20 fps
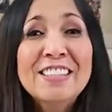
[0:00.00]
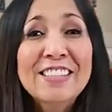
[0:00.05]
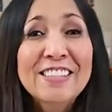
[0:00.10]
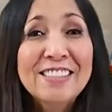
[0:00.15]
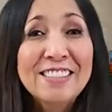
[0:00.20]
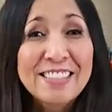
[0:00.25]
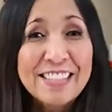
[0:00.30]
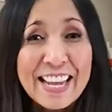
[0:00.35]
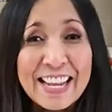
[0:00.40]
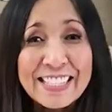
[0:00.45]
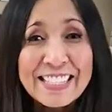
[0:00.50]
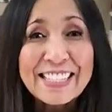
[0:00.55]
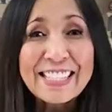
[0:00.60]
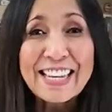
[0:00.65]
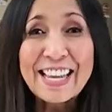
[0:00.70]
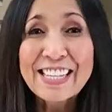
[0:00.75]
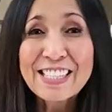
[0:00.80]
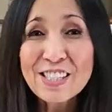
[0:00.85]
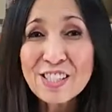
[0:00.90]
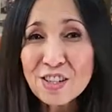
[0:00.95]
the dents
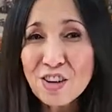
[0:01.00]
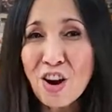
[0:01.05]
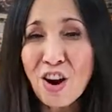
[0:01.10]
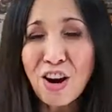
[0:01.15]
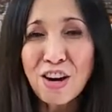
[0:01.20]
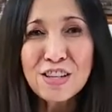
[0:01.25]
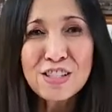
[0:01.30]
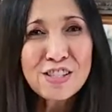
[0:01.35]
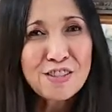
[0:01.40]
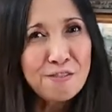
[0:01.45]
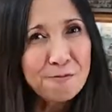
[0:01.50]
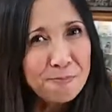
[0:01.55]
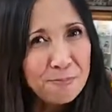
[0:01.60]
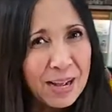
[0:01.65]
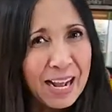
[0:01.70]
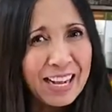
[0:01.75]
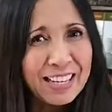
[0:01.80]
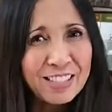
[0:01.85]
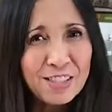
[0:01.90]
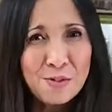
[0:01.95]
and scars of
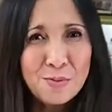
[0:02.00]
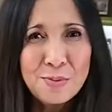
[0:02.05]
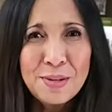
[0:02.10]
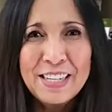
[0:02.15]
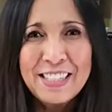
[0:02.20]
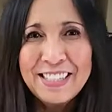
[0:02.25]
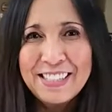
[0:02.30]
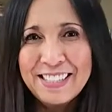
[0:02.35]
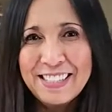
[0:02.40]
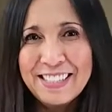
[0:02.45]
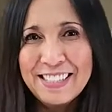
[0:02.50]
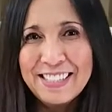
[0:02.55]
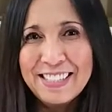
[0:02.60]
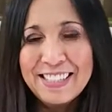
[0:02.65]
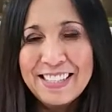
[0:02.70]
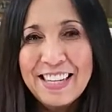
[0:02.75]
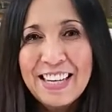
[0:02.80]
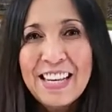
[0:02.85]
past races.